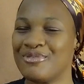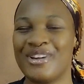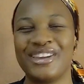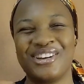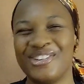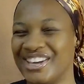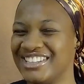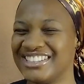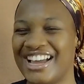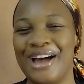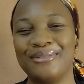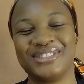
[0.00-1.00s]
my final
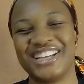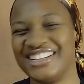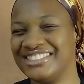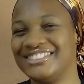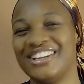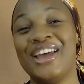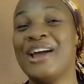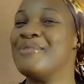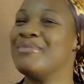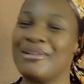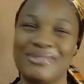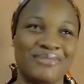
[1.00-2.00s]
exams, and
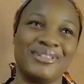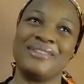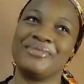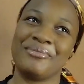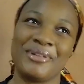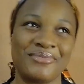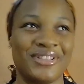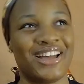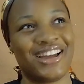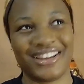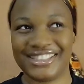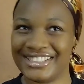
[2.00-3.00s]
blah blah blah blah blah
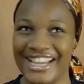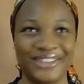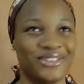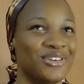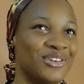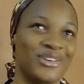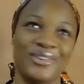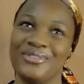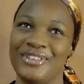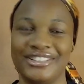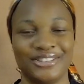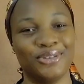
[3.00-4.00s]
blah. I signed off
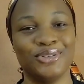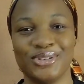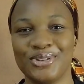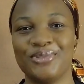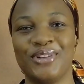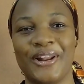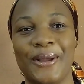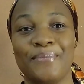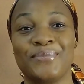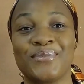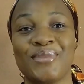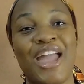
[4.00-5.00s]
and all the stuff like that.
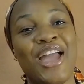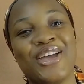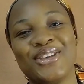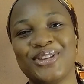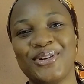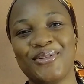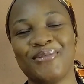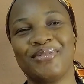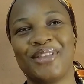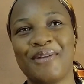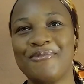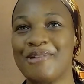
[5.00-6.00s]
So
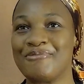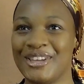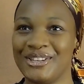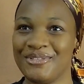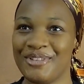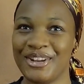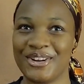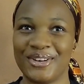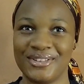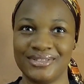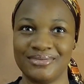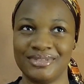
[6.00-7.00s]
my best friend
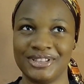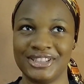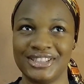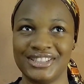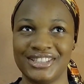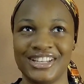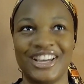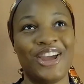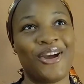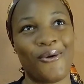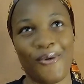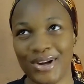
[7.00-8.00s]
called me
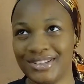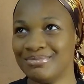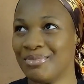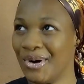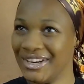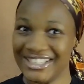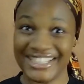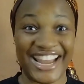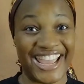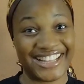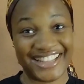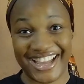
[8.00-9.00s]
one morning
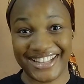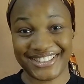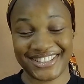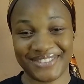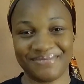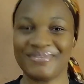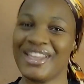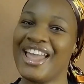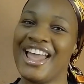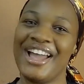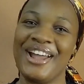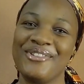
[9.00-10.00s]
like that
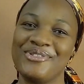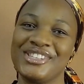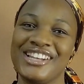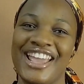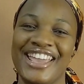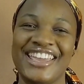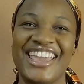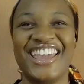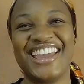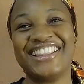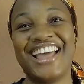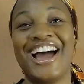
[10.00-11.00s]
and was like,
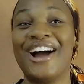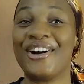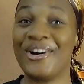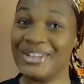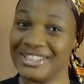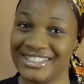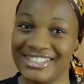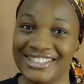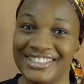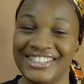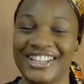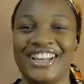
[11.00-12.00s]
and her
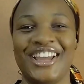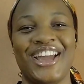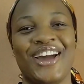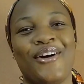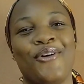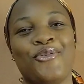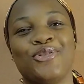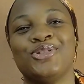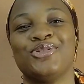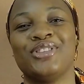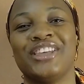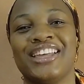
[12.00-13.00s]
cousin wants
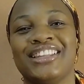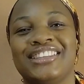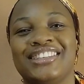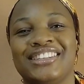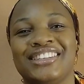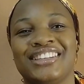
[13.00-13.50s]
to get